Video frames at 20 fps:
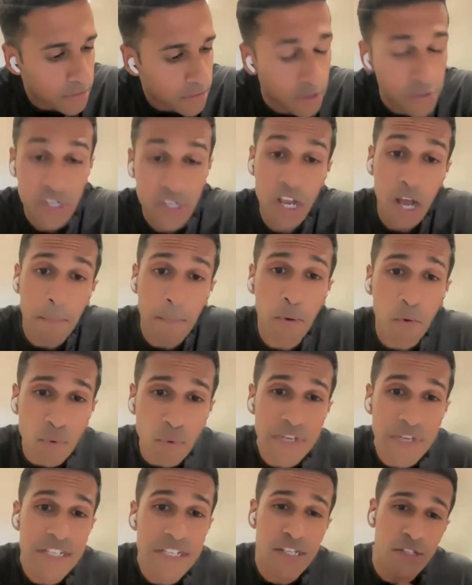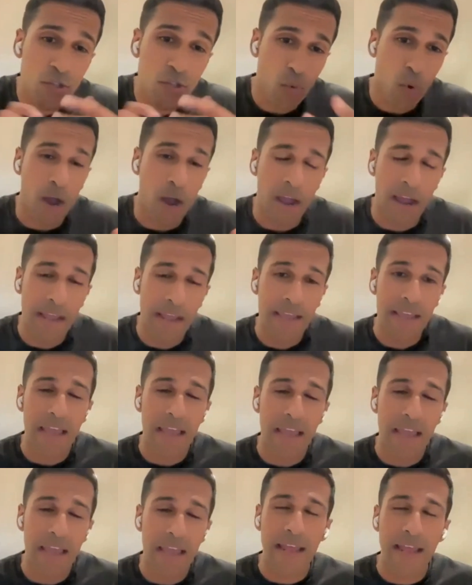There's a couple reasons why,
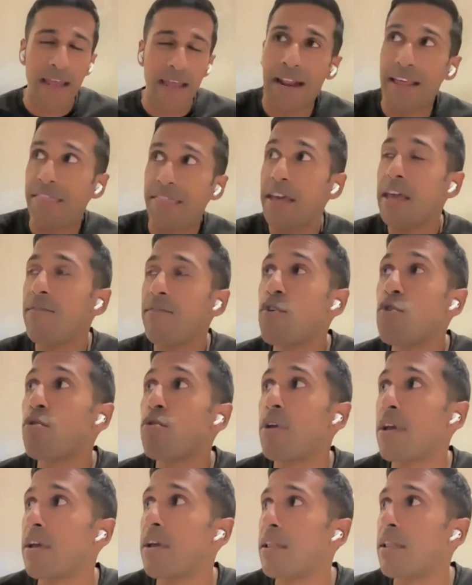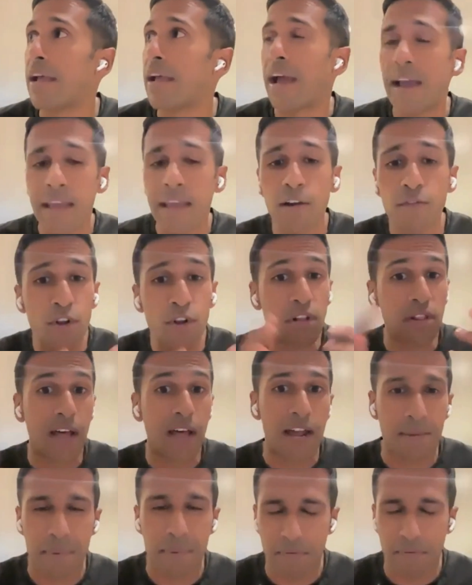and I think if you were to, like, I interviewed a
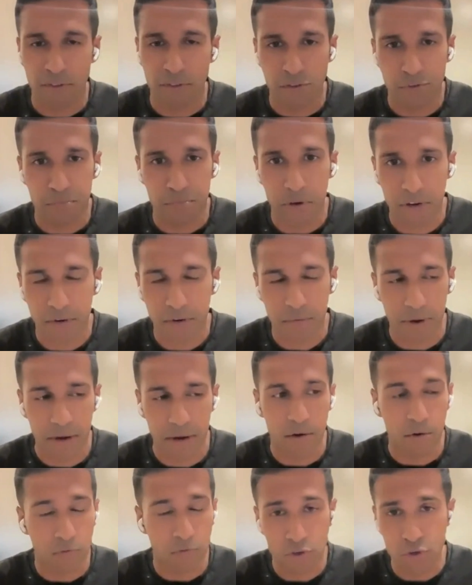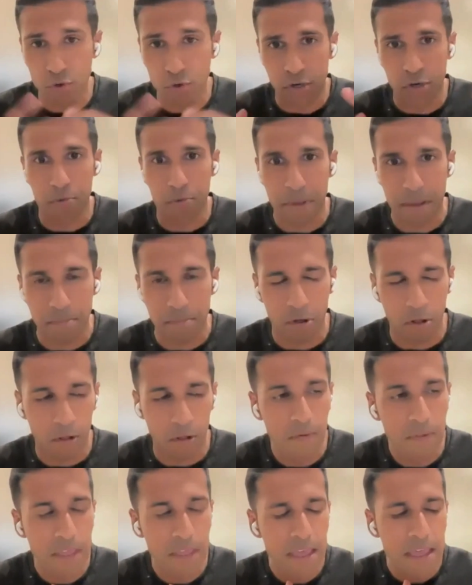lot of people for this book, right? Over 200
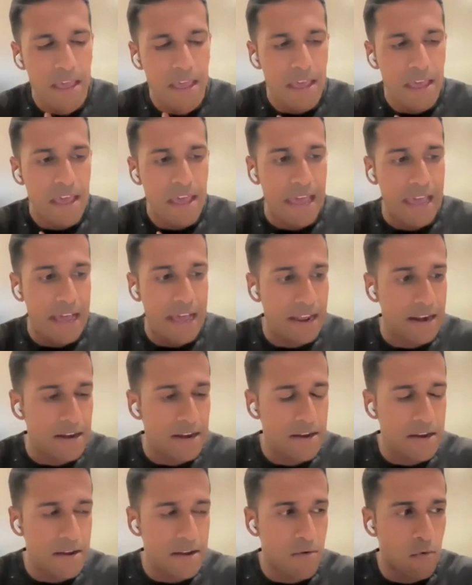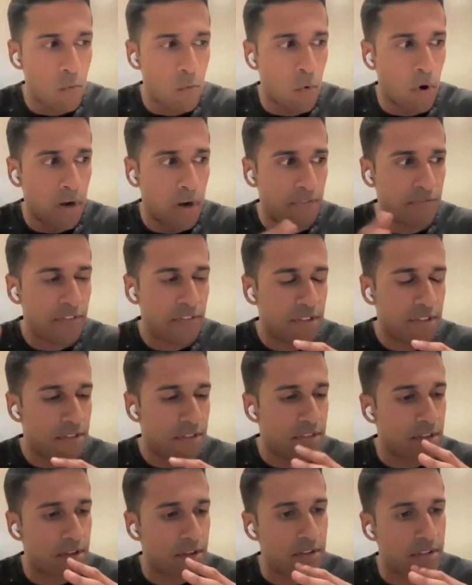people. And one of
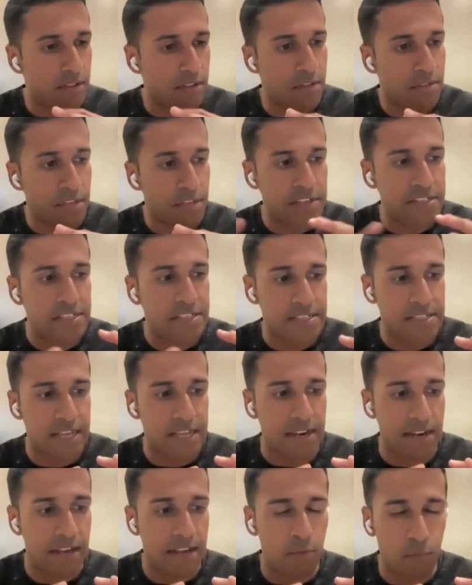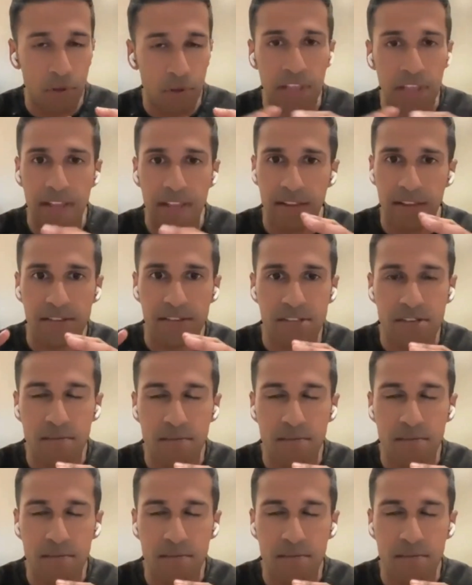the things is that it really,